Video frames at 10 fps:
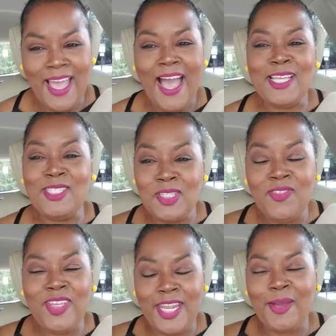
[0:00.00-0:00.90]
I do a
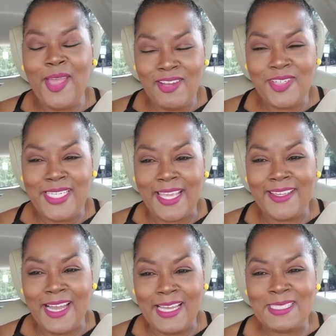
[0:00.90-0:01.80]
video every day, you
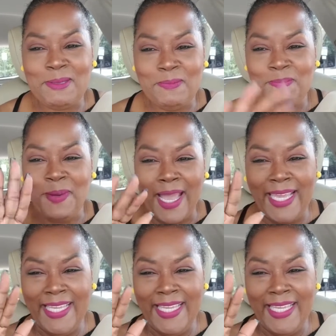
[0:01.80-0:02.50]
guys. Bye.